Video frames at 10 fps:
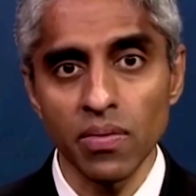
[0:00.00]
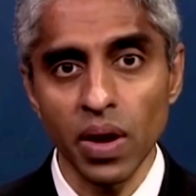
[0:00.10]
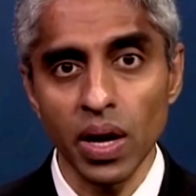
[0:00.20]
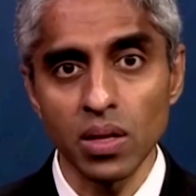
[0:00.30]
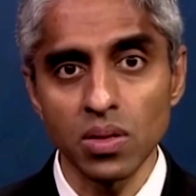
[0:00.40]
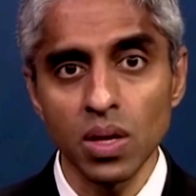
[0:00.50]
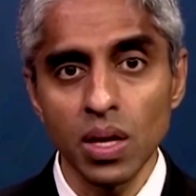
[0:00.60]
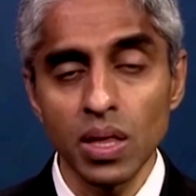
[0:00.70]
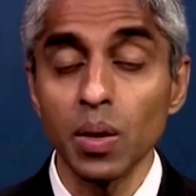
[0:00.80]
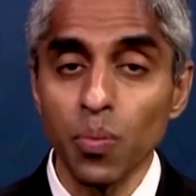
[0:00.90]
violence,
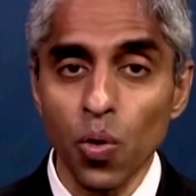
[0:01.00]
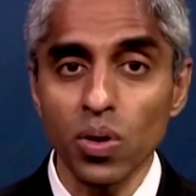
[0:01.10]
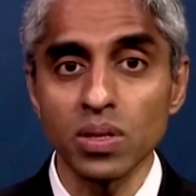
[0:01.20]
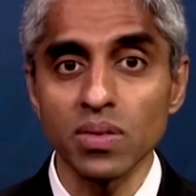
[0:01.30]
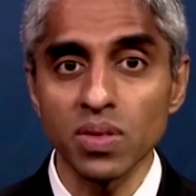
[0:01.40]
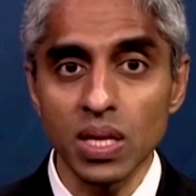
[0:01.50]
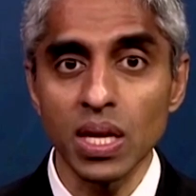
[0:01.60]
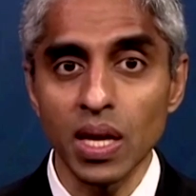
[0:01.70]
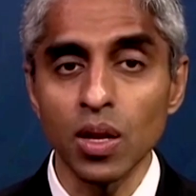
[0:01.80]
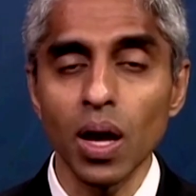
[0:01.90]
the importance of seeing
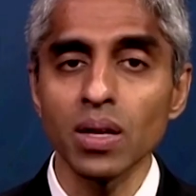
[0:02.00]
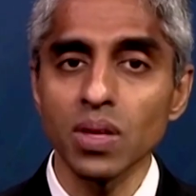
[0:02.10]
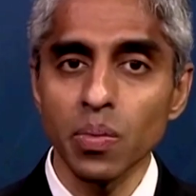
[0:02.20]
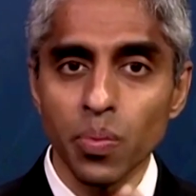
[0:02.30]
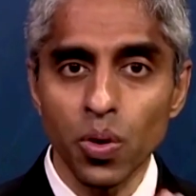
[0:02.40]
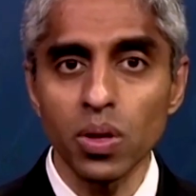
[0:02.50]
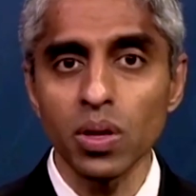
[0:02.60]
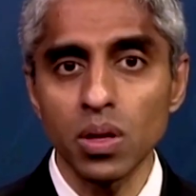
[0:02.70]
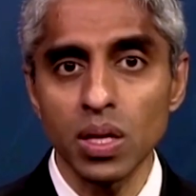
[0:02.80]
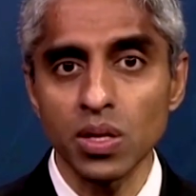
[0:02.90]
it not as a
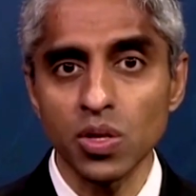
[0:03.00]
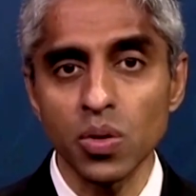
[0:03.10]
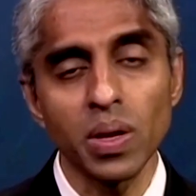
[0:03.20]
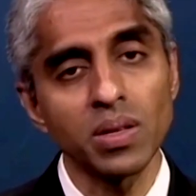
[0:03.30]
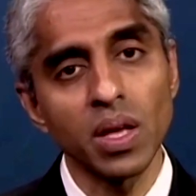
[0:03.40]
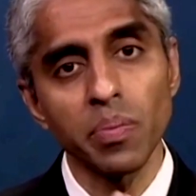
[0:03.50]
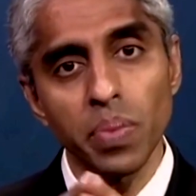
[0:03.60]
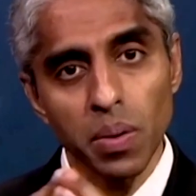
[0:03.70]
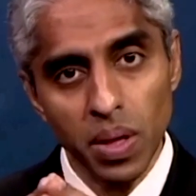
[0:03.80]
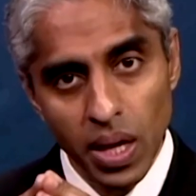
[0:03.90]
political issue, but as a
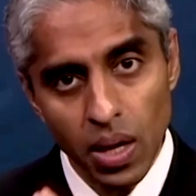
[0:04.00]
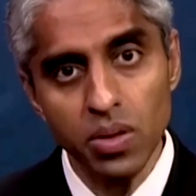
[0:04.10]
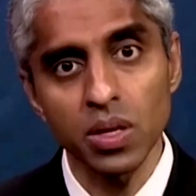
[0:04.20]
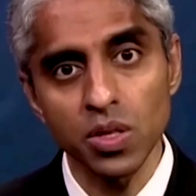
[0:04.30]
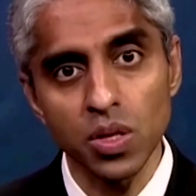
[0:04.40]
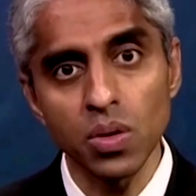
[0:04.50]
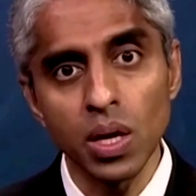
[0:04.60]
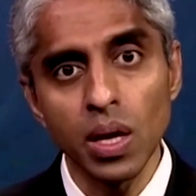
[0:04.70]
public health issue.